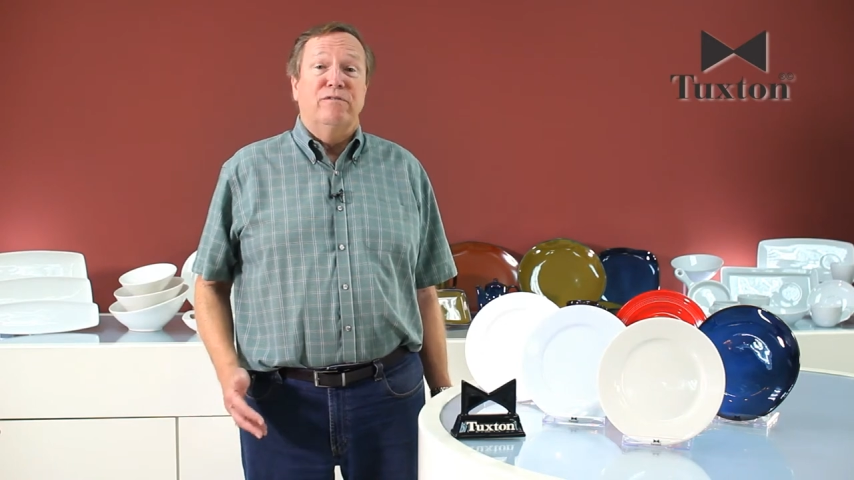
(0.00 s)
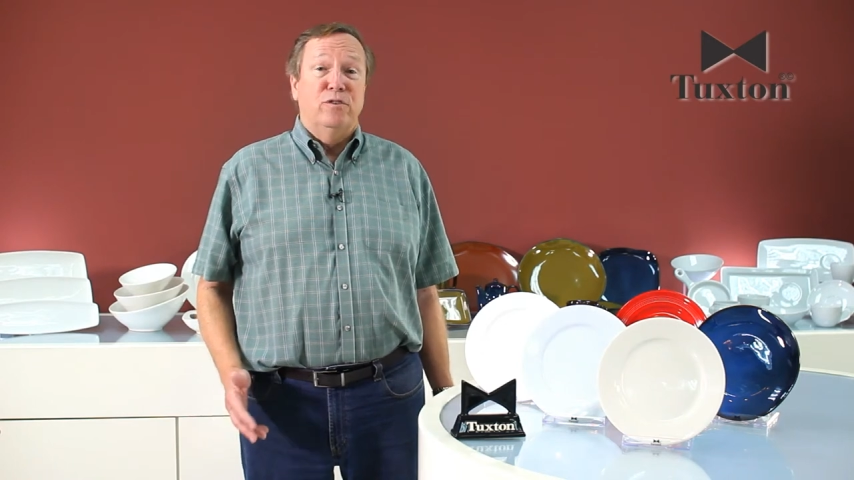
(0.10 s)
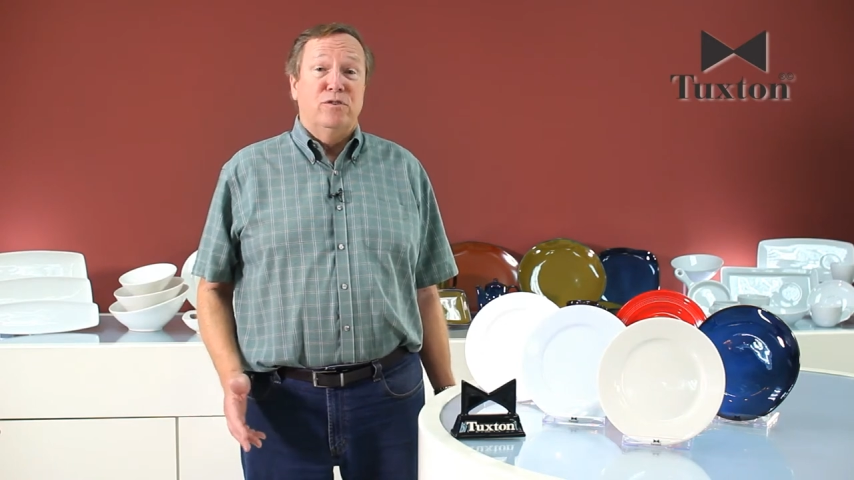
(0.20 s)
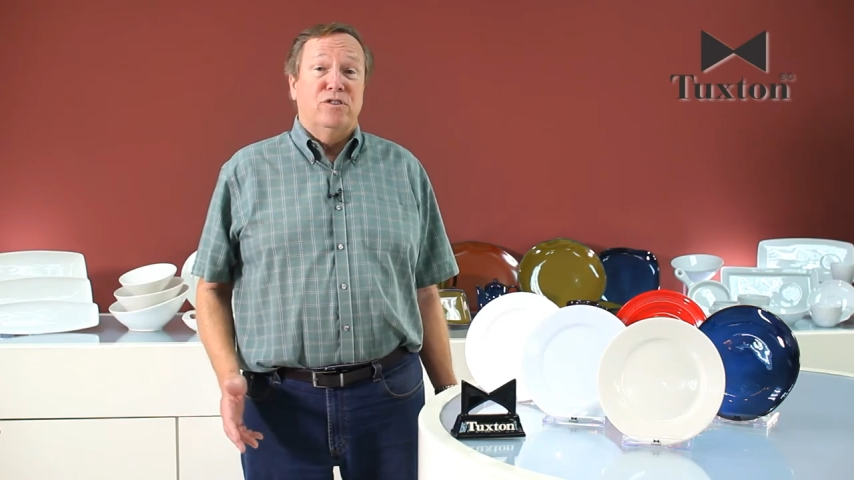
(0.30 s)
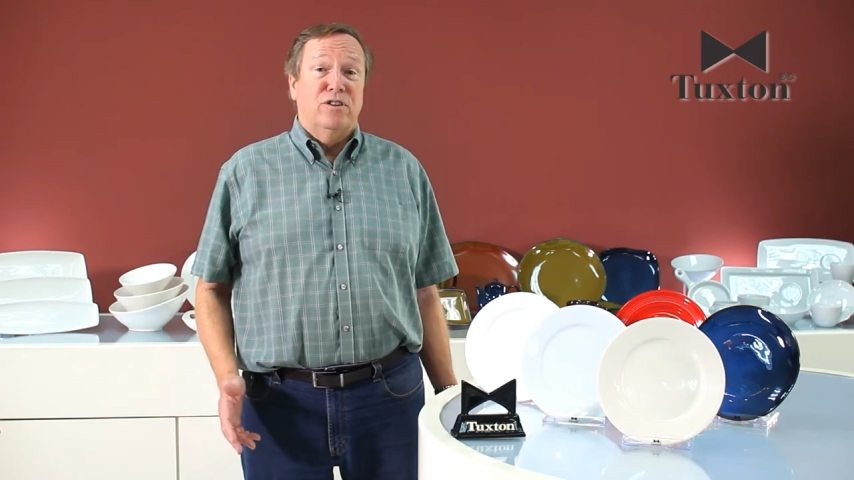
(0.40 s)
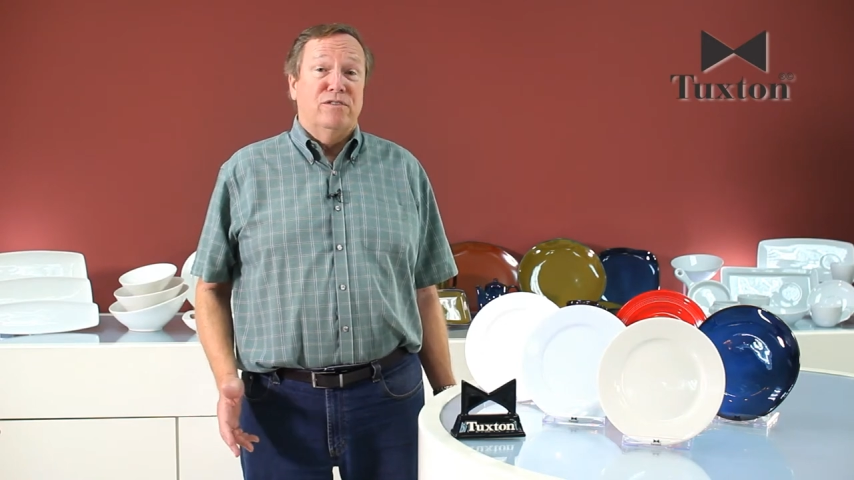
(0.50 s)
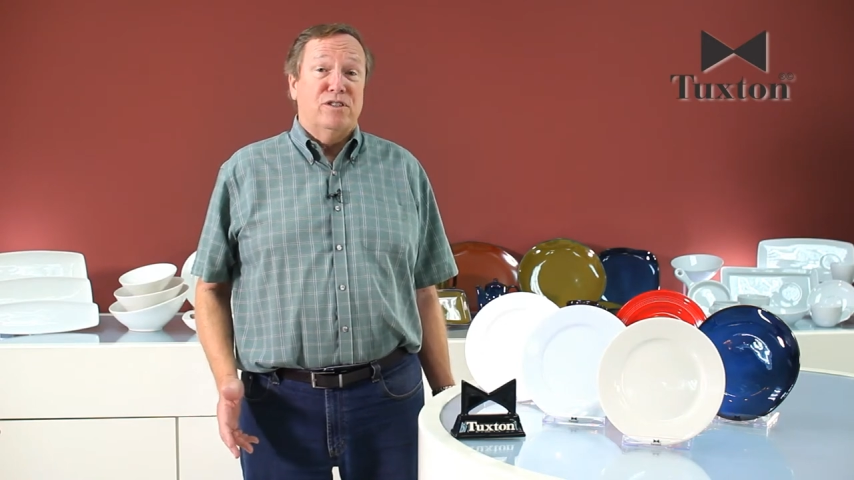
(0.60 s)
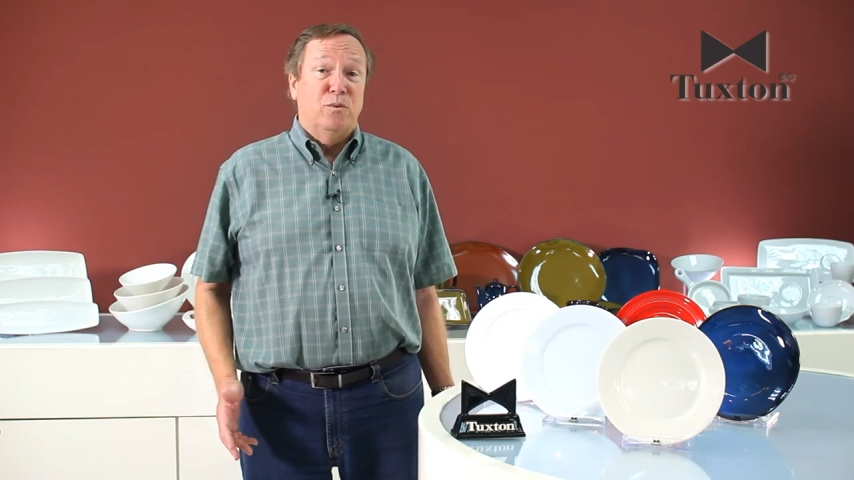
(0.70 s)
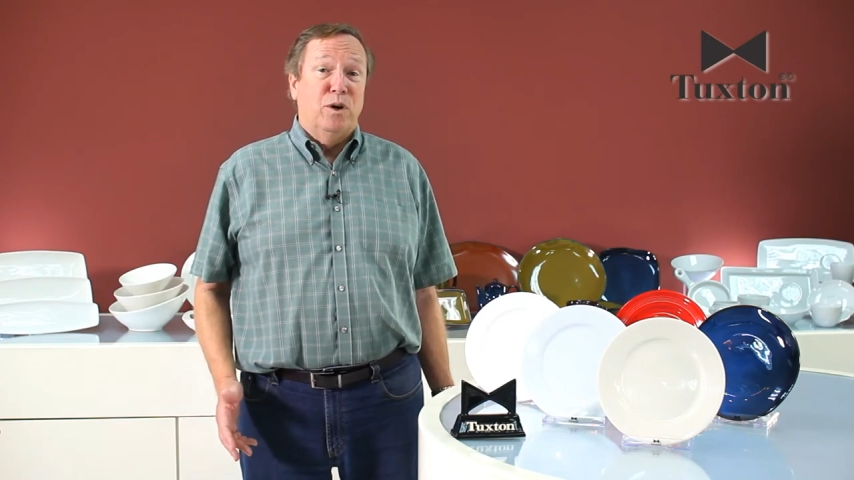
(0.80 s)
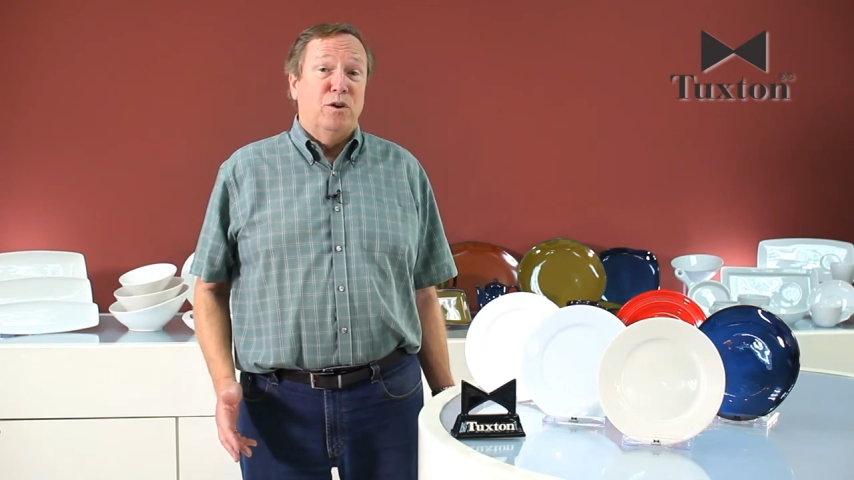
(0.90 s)
of Food
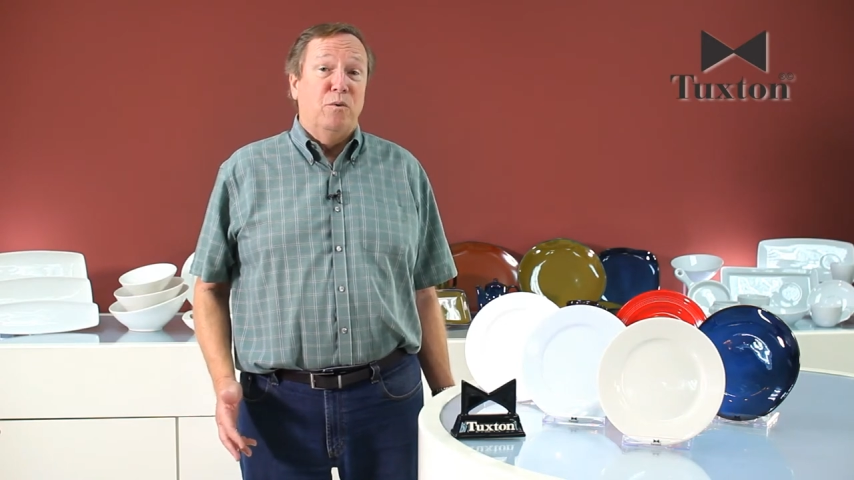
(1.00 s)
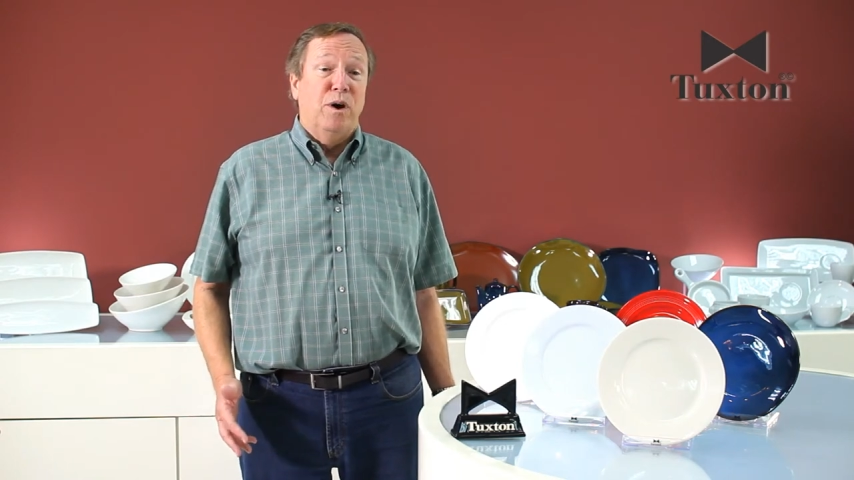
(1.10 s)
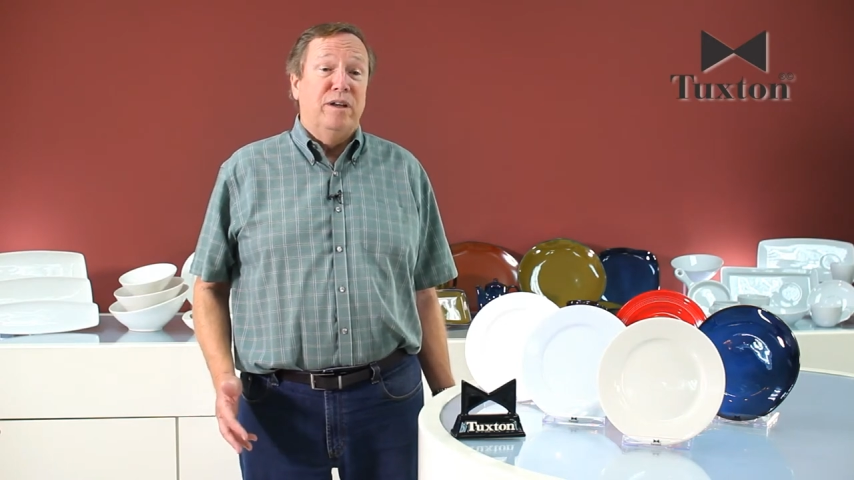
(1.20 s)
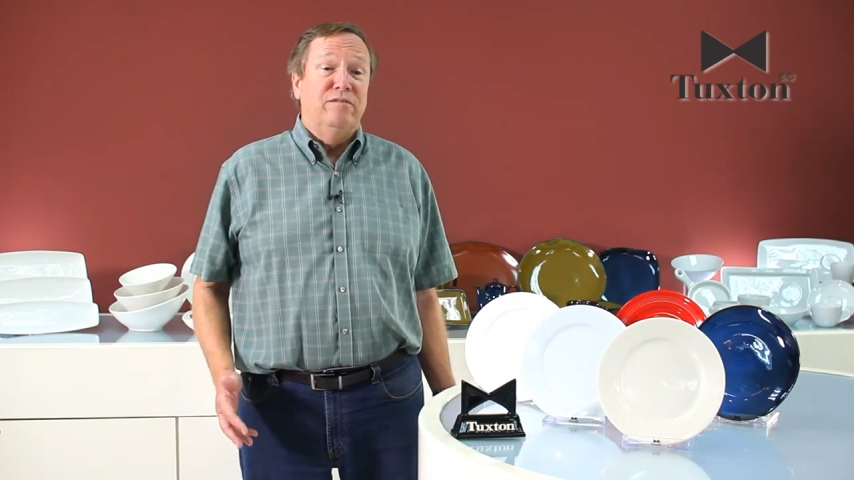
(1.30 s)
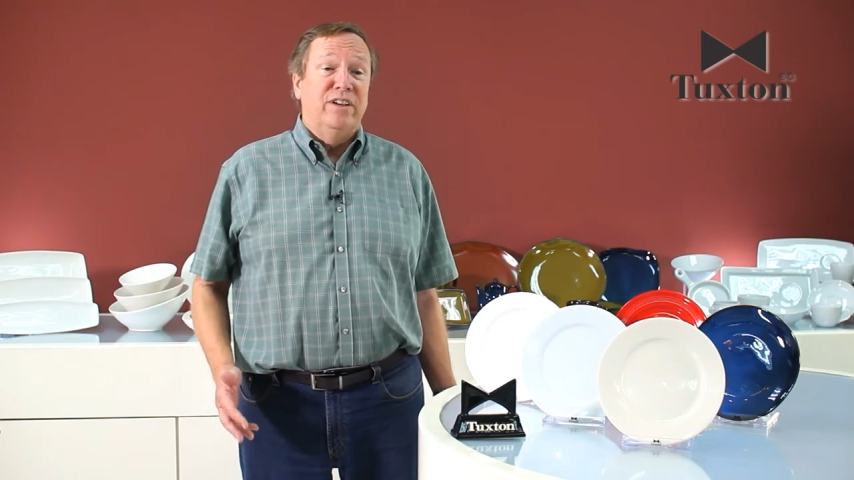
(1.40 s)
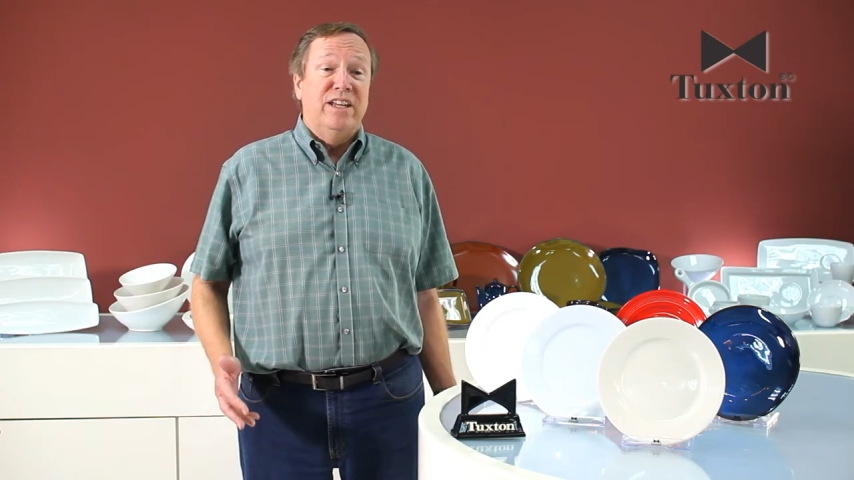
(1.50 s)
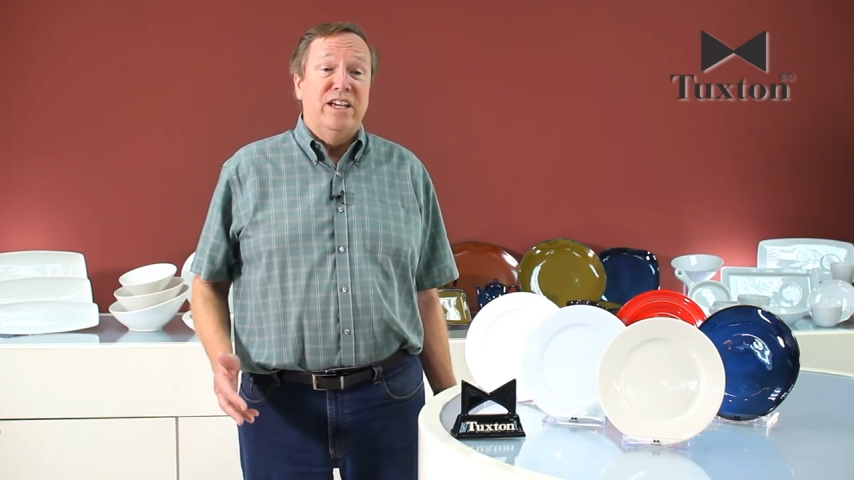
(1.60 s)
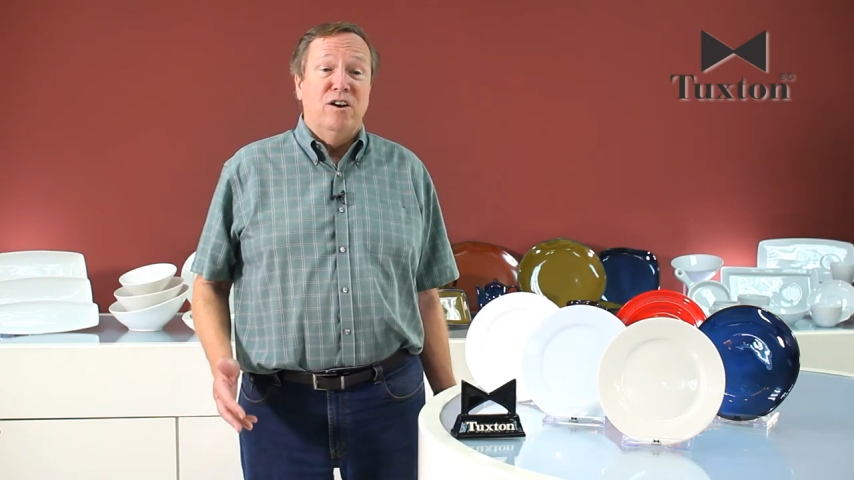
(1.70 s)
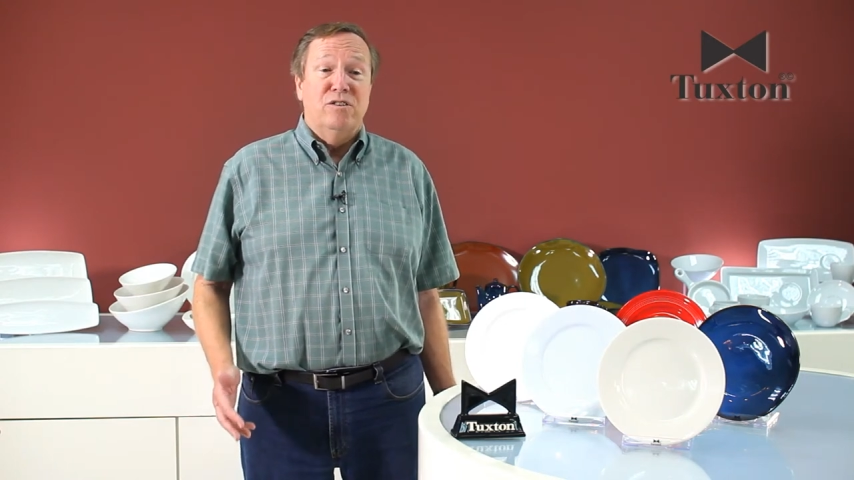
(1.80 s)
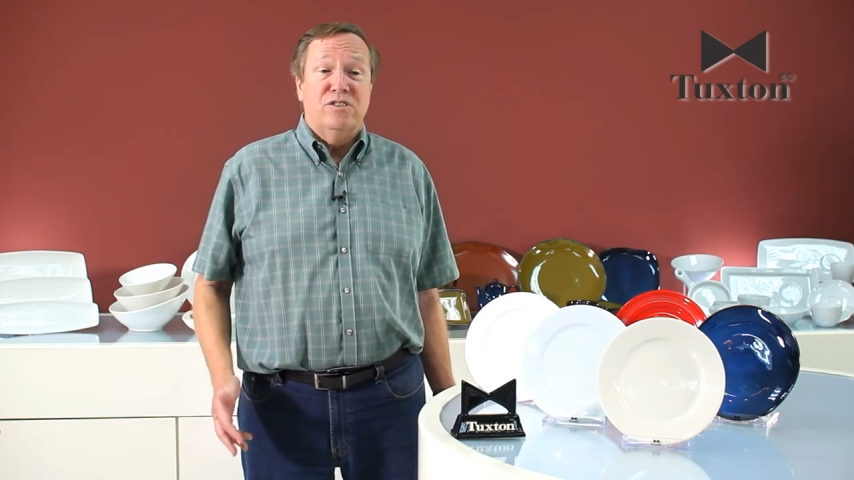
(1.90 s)
Service 101
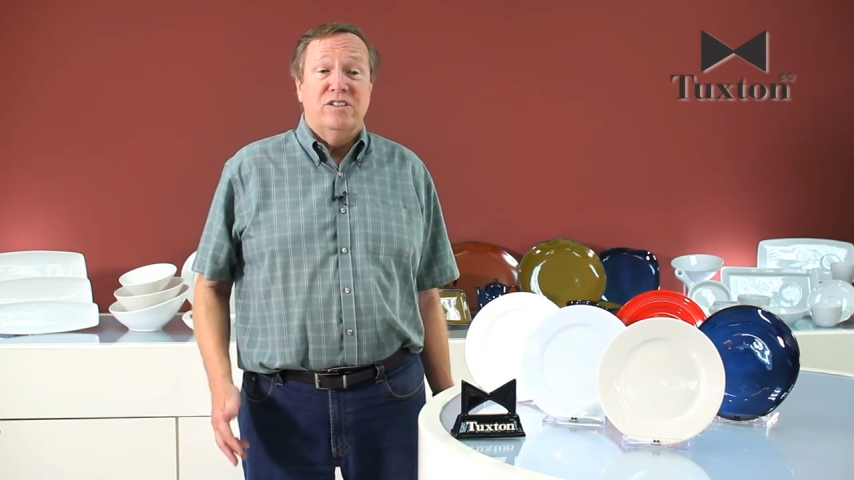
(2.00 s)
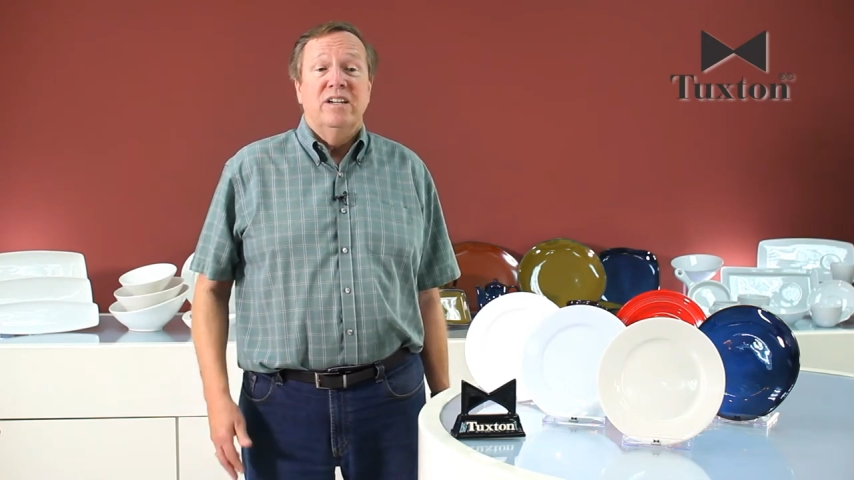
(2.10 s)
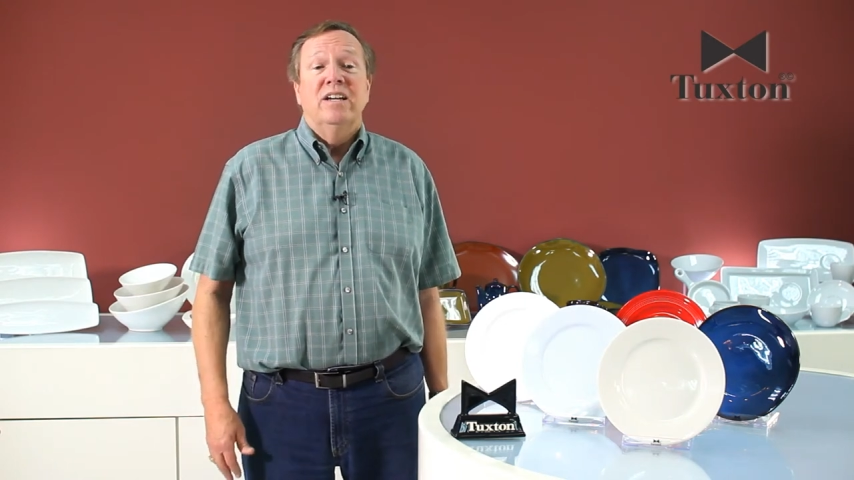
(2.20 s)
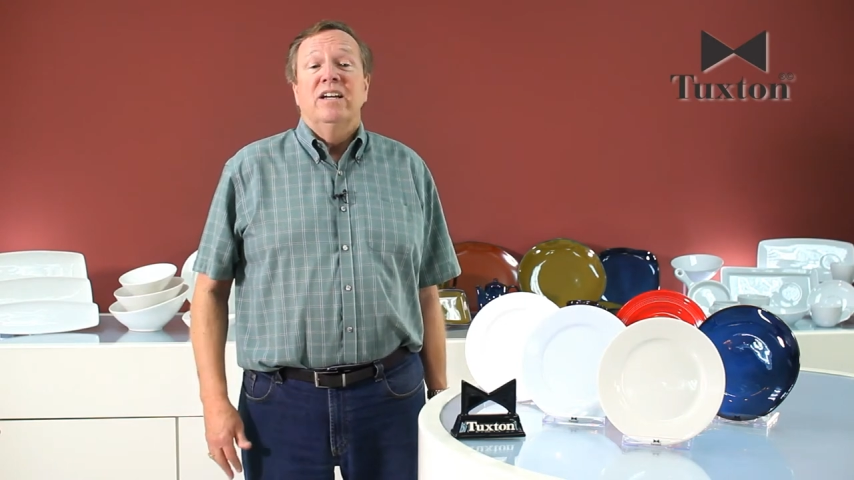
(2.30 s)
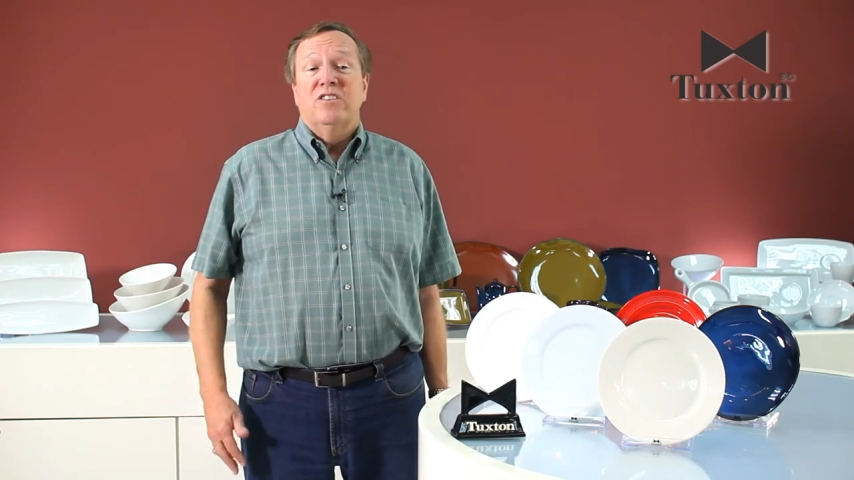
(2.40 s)
videos,